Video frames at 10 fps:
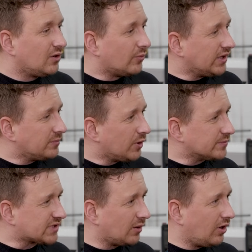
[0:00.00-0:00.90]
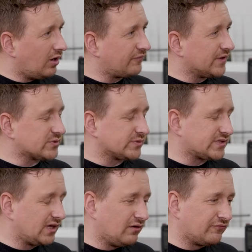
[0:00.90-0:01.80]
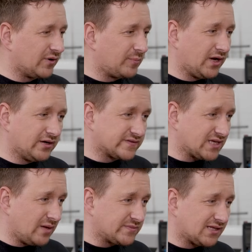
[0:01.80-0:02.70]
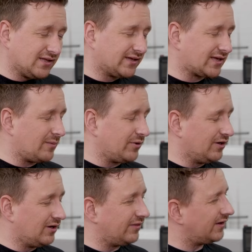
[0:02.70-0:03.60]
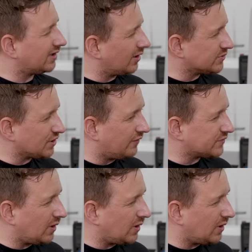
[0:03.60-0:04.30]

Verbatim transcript: When the pumps go off, this will stay on for a period of time to clear the cabinet, and then it goes off.